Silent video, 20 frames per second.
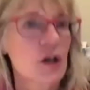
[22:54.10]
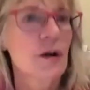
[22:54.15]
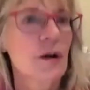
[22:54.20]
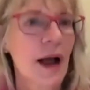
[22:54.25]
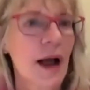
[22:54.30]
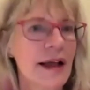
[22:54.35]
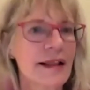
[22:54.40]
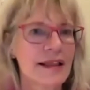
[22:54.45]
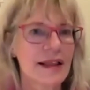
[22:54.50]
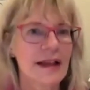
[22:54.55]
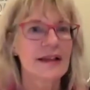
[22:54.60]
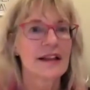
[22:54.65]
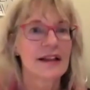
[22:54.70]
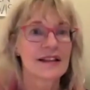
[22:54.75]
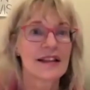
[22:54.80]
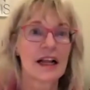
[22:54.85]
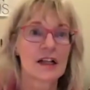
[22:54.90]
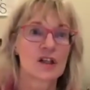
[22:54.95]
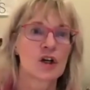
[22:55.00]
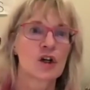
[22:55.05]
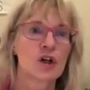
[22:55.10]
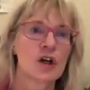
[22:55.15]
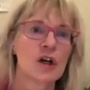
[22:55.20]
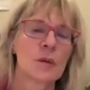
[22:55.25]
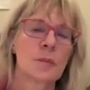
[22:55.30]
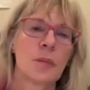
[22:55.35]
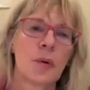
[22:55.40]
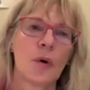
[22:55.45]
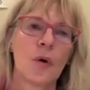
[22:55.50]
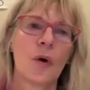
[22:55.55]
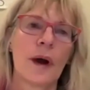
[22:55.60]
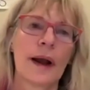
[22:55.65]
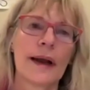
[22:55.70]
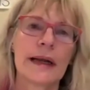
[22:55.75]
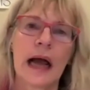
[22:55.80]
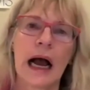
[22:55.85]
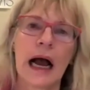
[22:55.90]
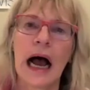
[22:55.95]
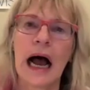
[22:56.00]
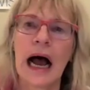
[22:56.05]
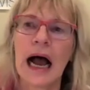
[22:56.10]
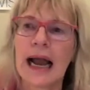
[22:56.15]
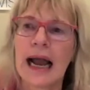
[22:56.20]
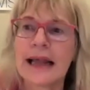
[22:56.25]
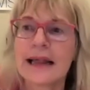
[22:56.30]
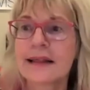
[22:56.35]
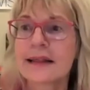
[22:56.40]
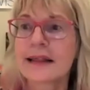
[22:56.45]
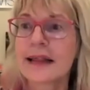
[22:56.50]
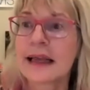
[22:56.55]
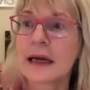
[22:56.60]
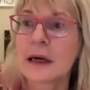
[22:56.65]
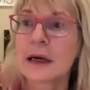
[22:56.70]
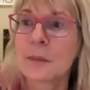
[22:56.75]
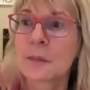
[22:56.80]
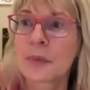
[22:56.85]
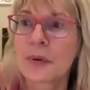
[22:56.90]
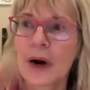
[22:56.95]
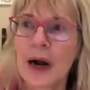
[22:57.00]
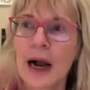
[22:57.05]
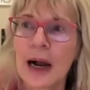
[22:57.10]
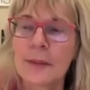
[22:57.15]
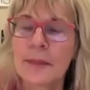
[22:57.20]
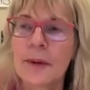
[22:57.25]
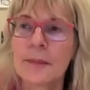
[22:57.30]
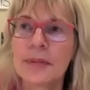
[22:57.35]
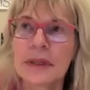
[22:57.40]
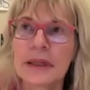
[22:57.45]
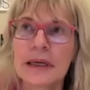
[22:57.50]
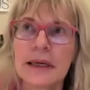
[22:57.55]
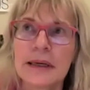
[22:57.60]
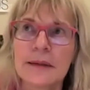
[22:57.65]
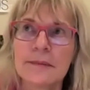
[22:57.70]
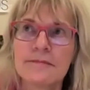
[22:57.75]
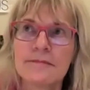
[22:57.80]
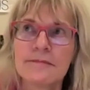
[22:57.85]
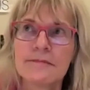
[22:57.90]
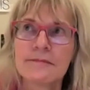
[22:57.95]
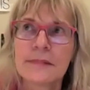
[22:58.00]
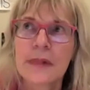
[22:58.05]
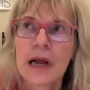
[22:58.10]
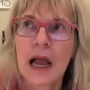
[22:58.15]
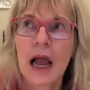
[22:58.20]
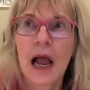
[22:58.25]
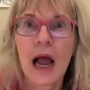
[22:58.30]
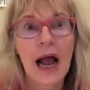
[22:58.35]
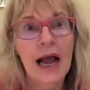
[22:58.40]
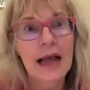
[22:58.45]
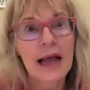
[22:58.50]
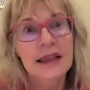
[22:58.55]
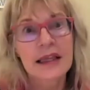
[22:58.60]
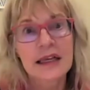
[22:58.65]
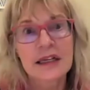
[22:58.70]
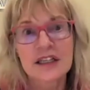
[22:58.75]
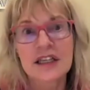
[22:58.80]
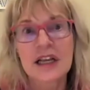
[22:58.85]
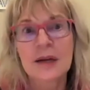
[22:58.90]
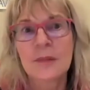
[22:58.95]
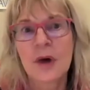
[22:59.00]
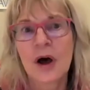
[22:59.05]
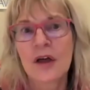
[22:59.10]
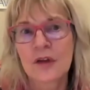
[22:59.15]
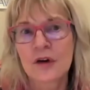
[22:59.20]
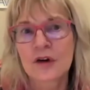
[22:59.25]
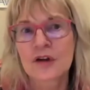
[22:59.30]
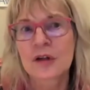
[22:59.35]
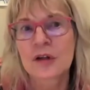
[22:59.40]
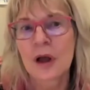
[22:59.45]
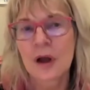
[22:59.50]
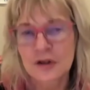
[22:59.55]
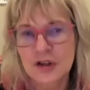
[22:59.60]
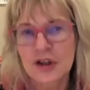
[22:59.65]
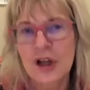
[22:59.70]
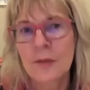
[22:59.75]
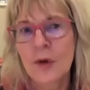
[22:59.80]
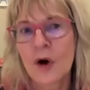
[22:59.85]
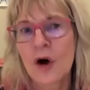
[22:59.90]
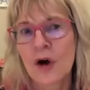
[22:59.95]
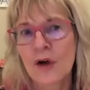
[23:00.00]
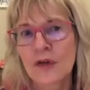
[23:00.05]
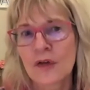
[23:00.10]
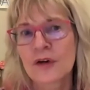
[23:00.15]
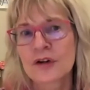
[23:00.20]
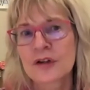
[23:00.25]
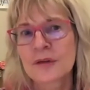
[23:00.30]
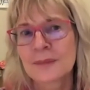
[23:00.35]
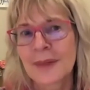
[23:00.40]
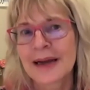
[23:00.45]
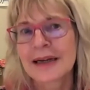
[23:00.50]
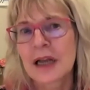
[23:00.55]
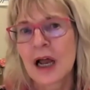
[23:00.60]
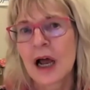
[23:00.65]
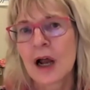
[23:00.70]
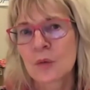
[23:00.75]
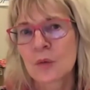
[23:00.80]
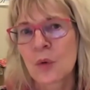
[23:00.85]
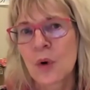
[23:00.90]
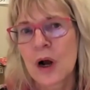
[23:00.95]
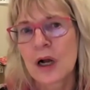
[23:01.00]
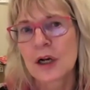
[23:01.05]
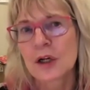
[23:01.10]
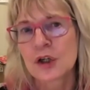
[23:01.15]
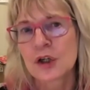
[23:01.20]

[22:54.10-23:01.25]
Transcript: I think that's a good point. Probably, I think some authors might not want